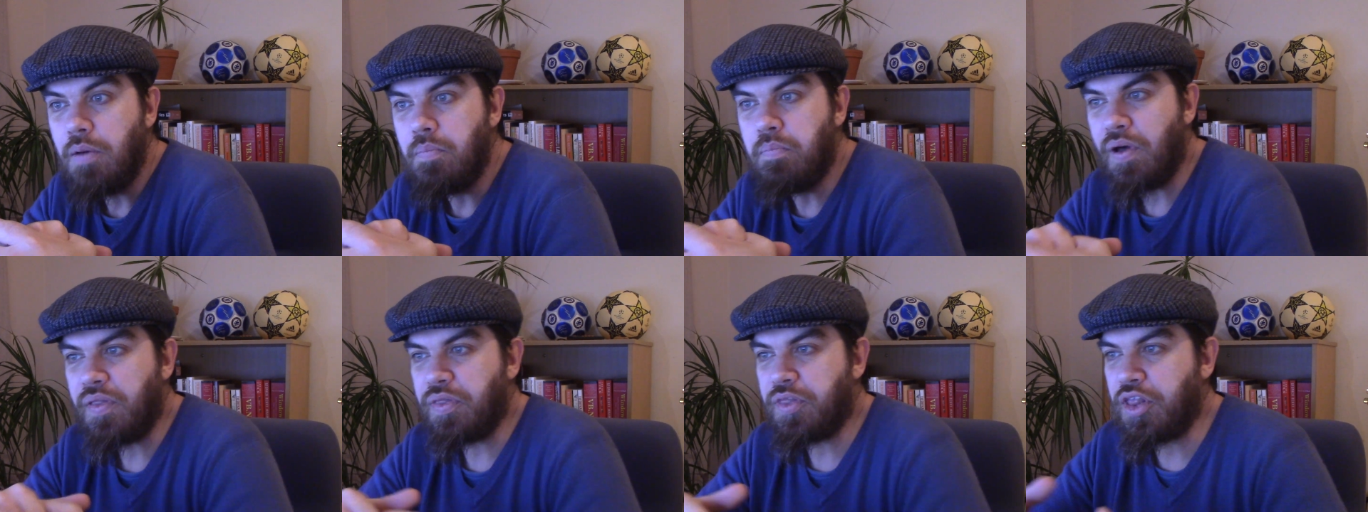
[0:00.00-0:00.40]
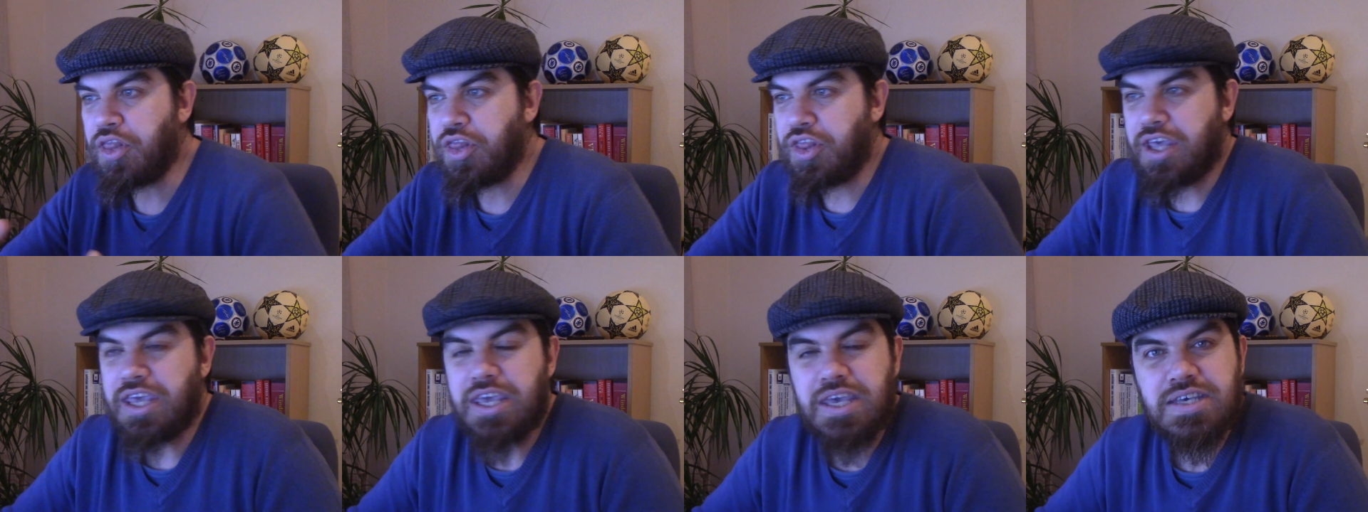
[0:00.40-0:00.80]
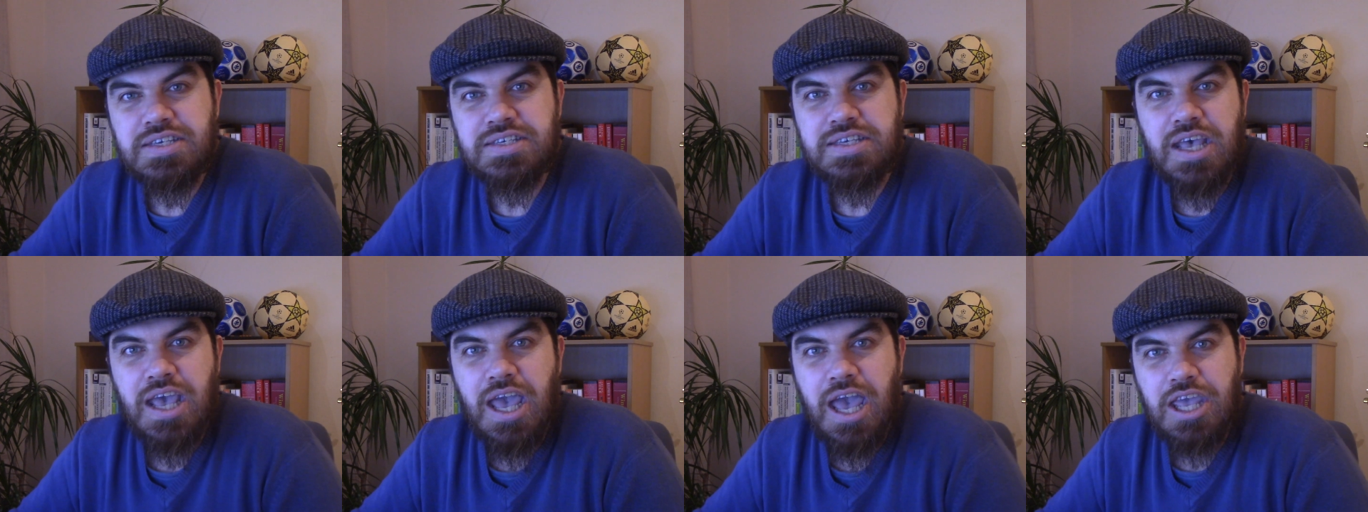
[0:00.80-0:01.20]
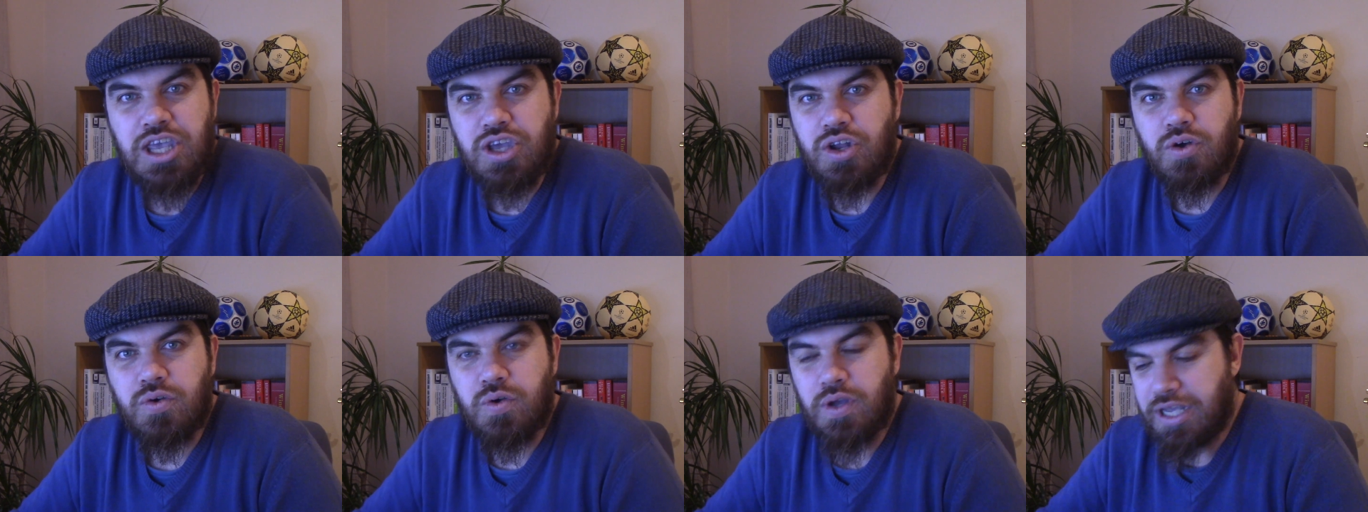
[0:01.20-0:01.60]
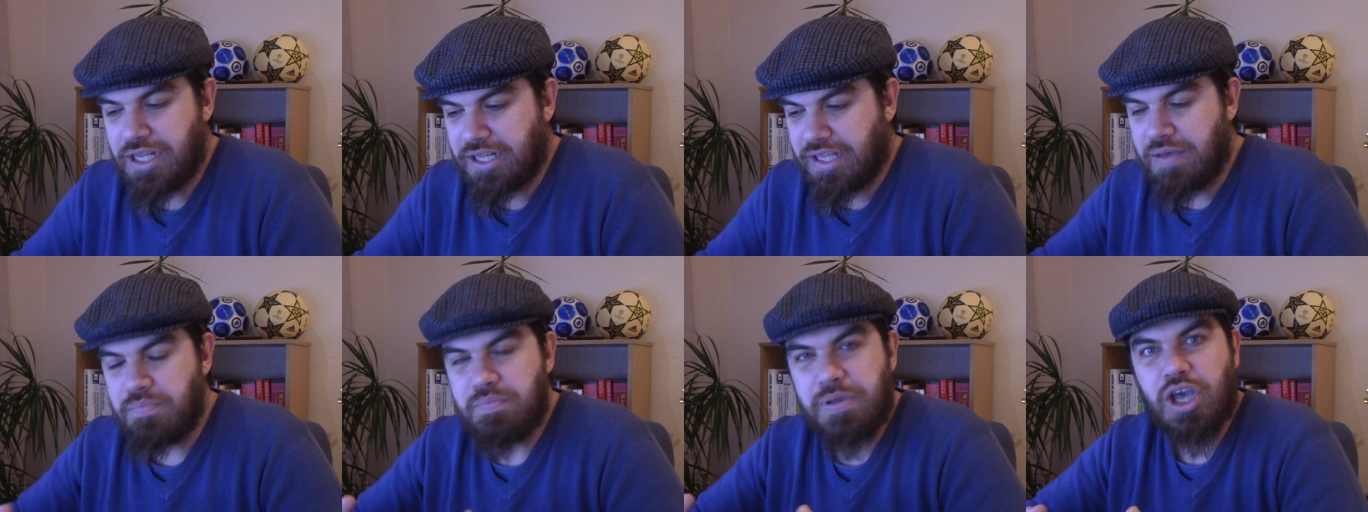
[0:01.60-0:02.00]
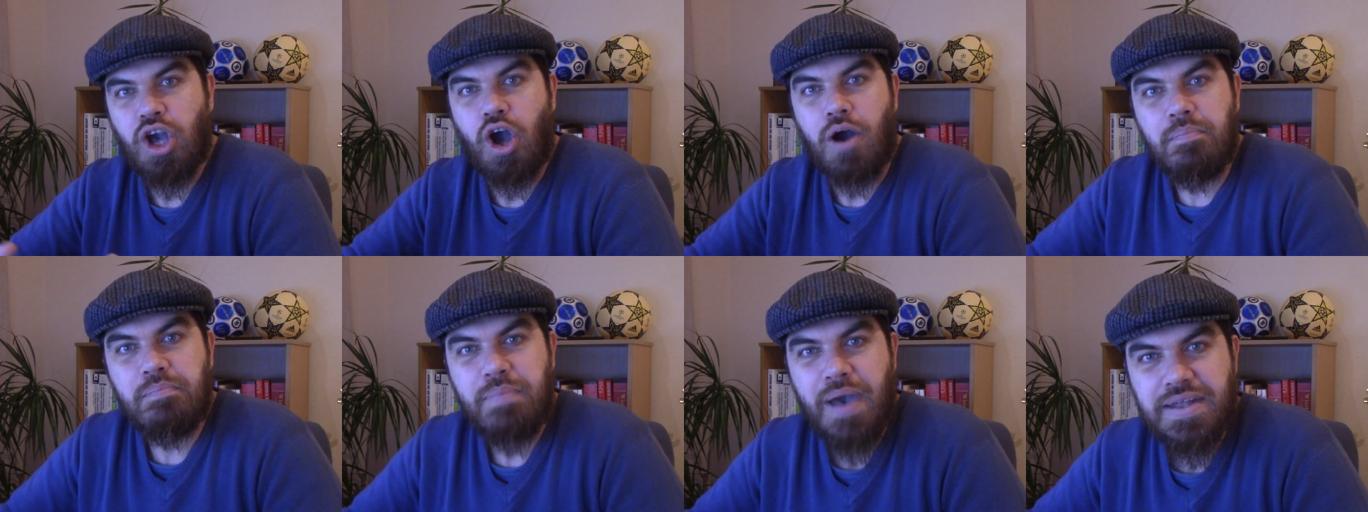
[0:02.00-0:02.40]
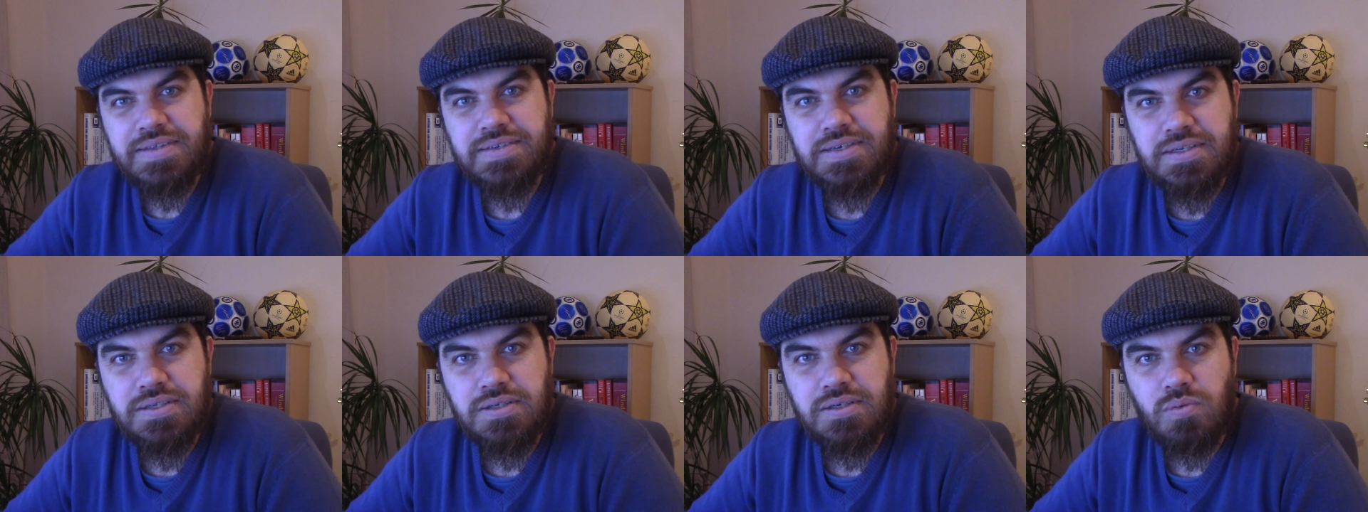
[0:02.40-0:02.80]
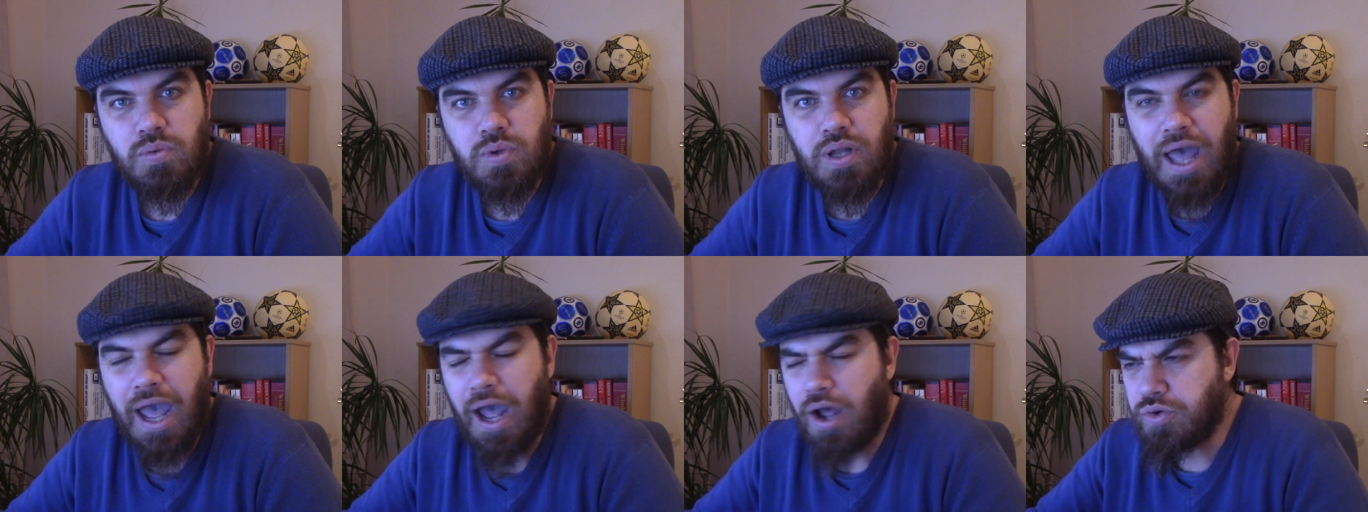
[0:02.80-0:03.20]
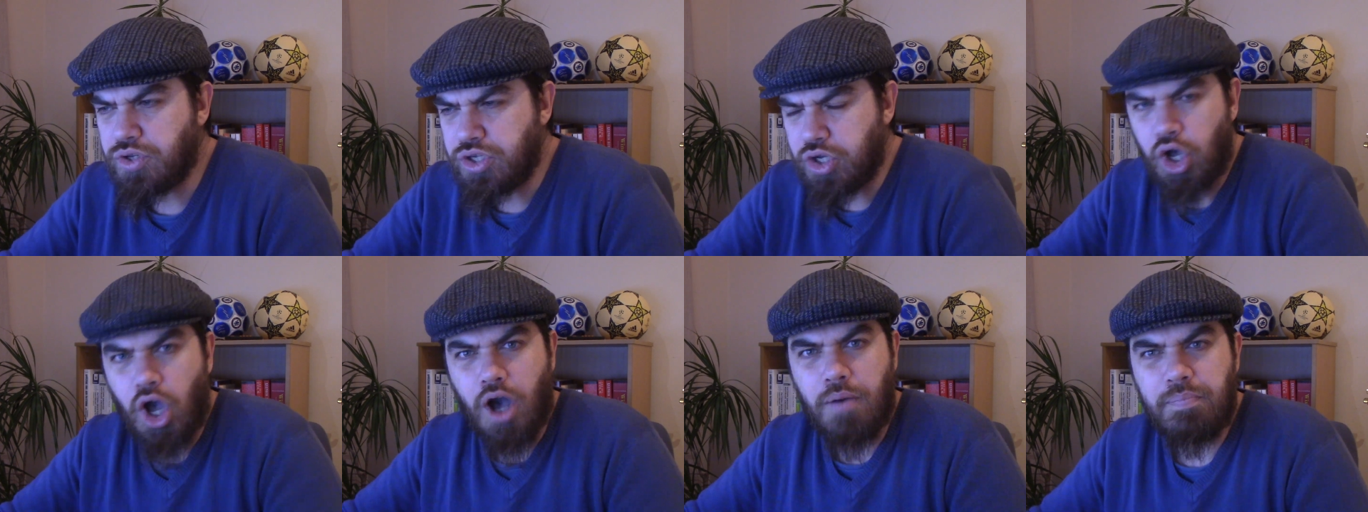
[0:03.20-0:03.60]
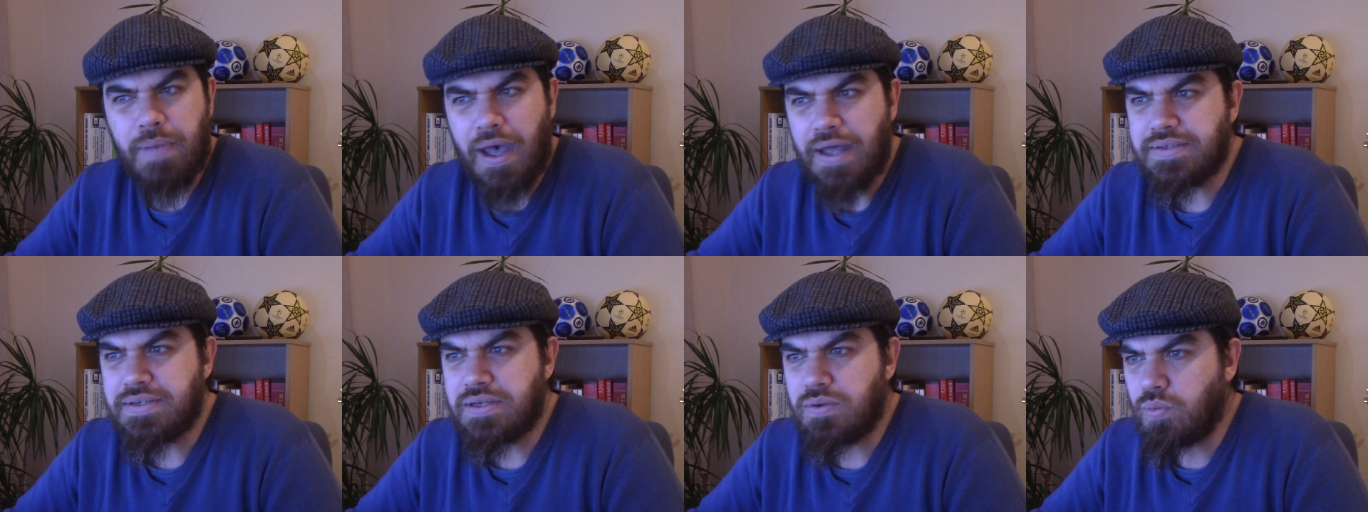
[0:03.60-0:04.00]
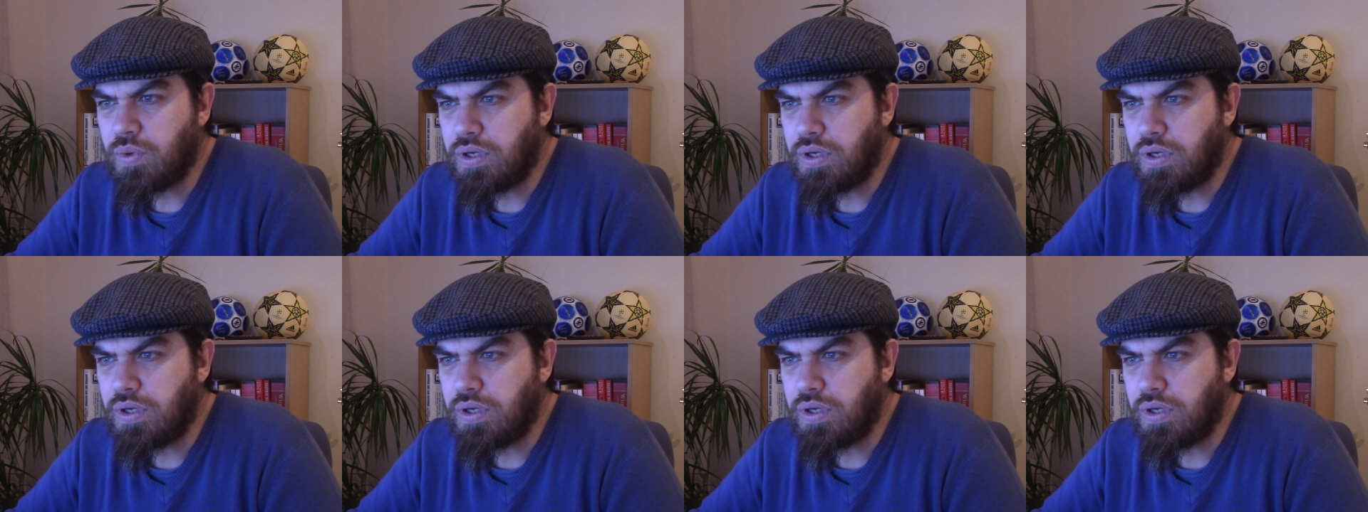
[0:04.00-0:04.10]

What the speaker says: But the thing is, you know, it can be combated. Well, how do you combat it?